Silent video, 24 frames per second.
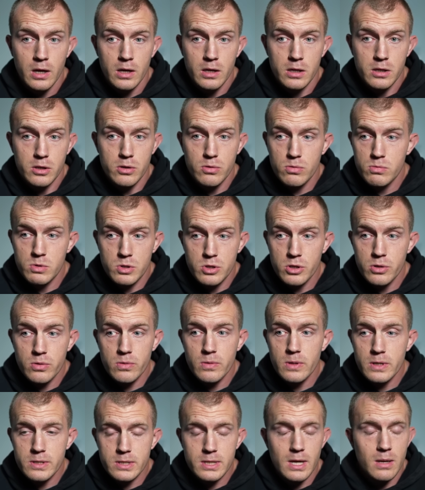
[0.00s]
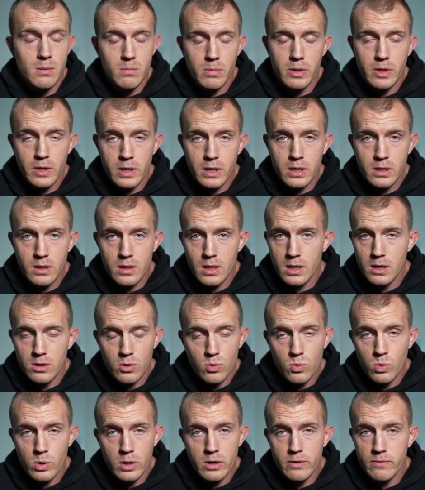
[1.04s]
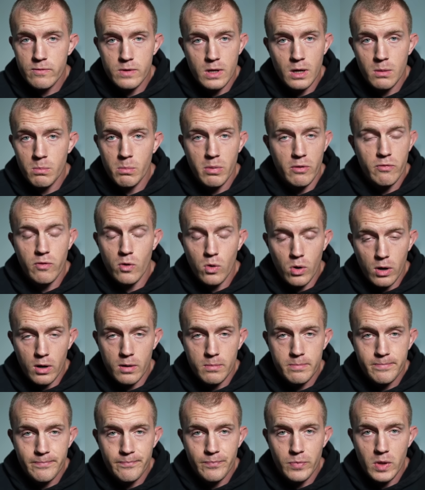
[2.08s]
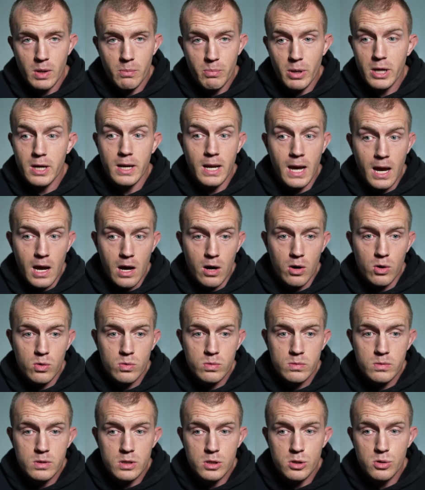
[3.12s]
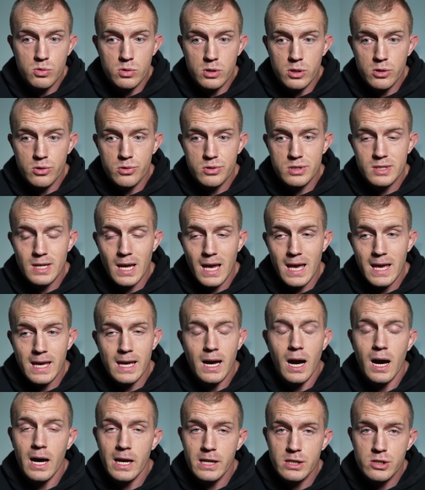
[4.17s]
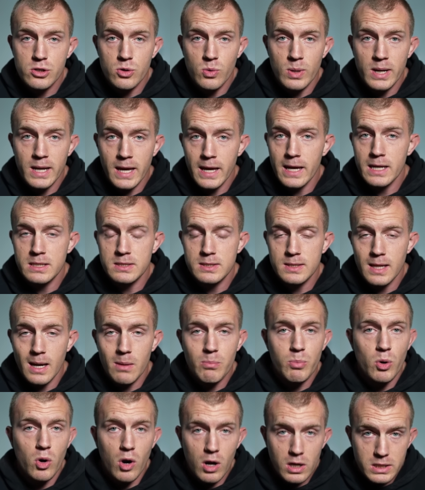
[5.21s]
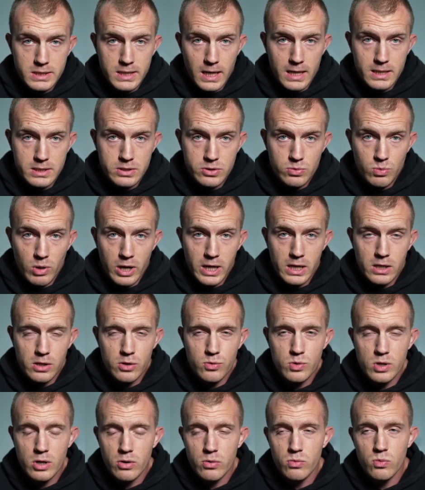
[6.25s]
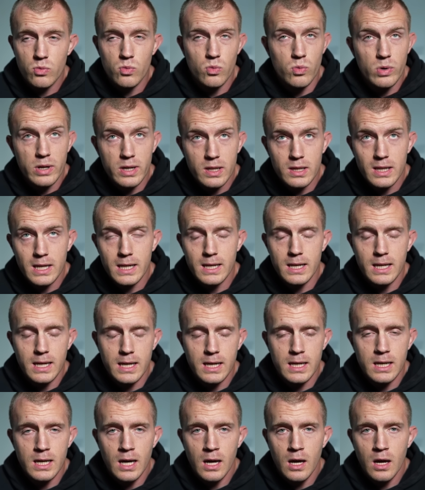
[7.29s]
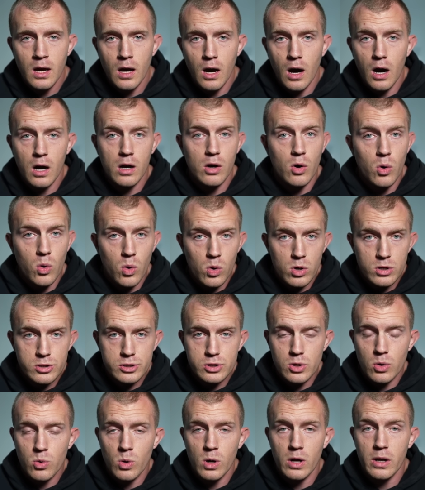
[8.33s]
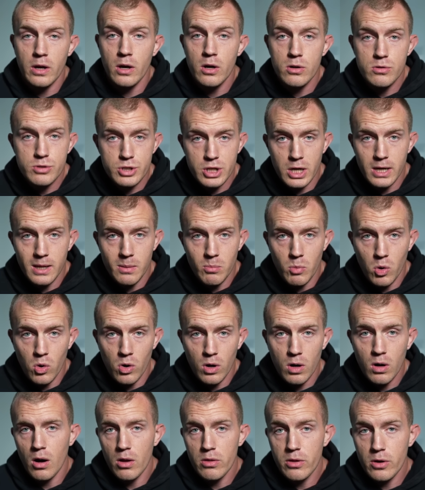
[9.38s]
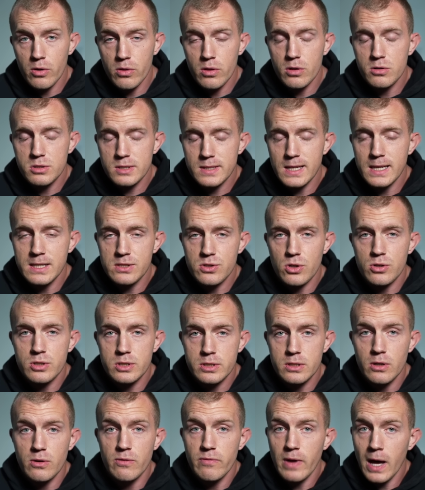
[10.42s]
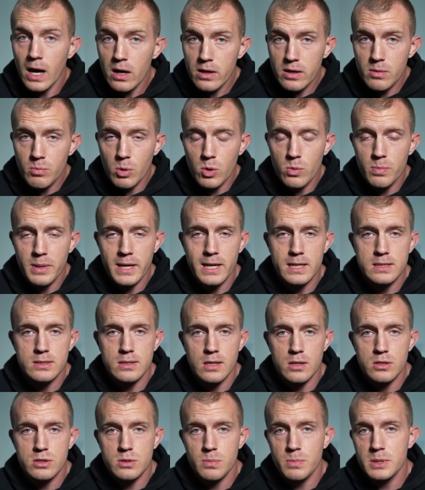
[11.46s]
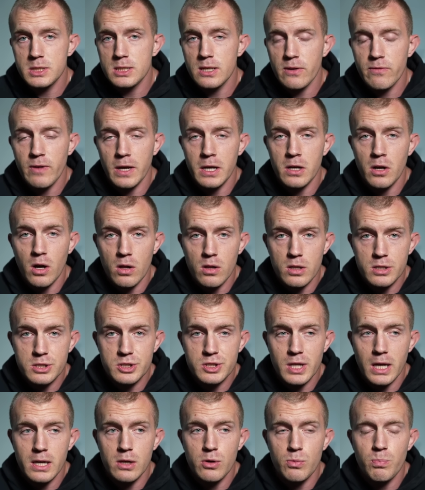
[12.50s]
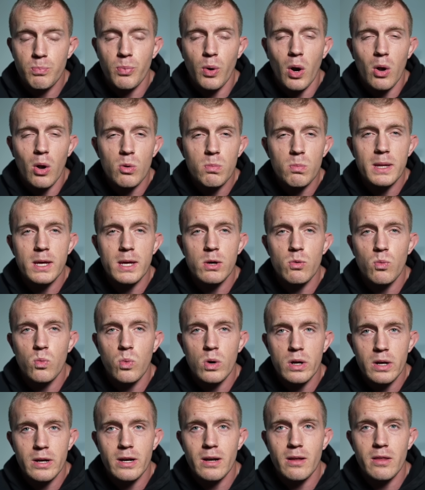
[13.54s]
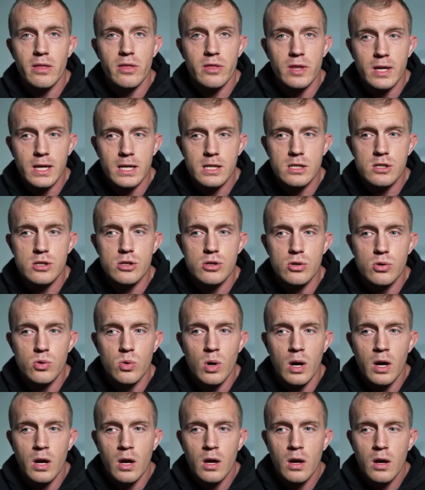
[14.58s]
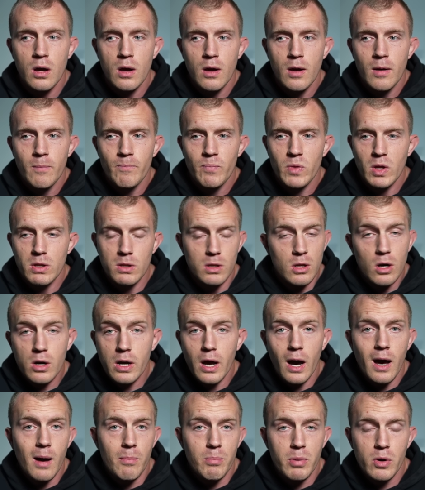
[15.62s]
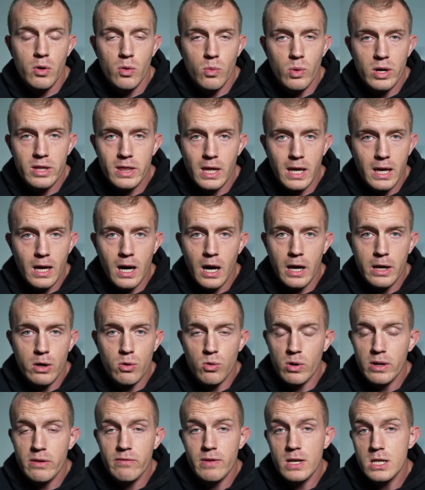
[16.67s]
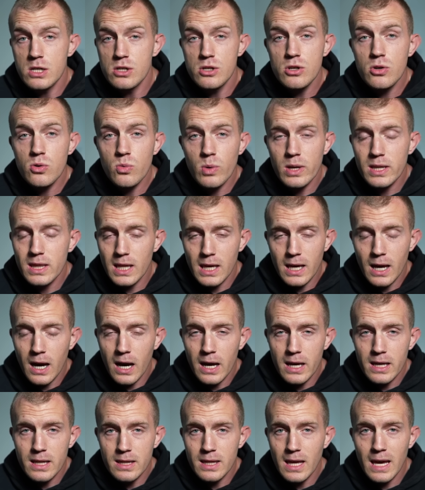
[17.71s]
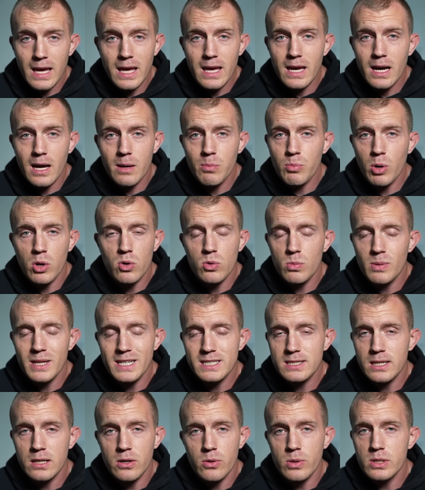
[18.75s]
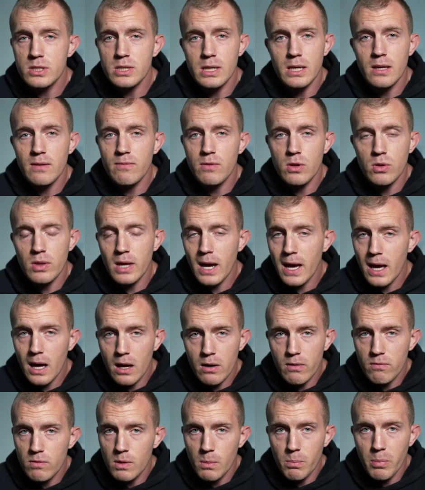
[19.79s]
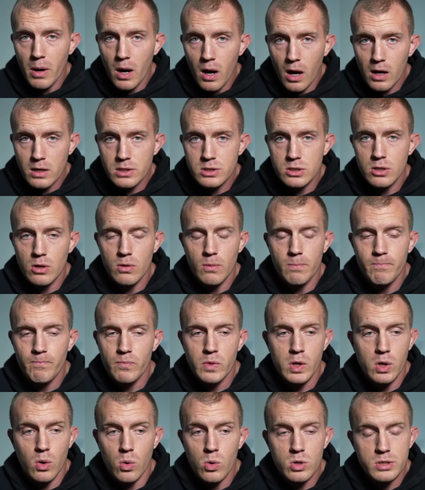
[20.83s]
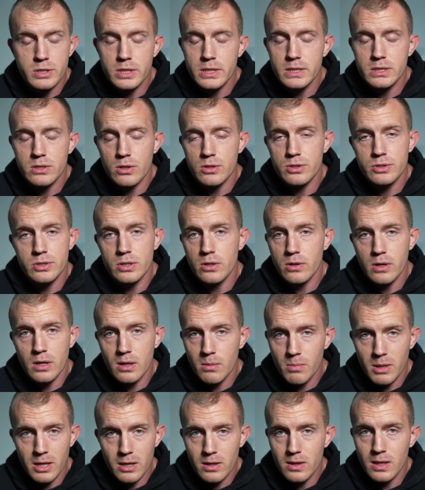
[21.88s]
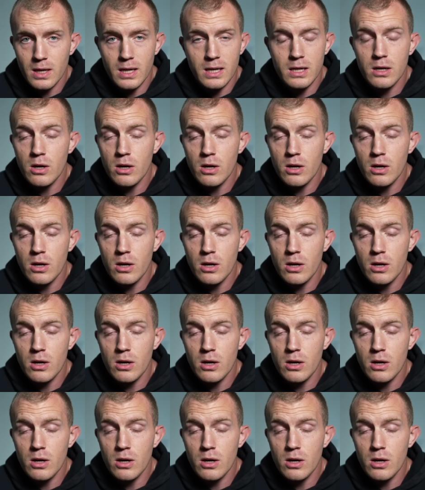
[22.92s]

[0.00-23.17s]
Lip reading: You do the same thing that you would have done before, but now you use AI to enhance that process, right? You don't really need a course or a coach anymore, although those things are still valuable because there's specific knowledge that you probably wouldn't think to look up with AI or even do with AI, and the AI probably isn't going to give you that out of the box. So courses are still going to be a thing.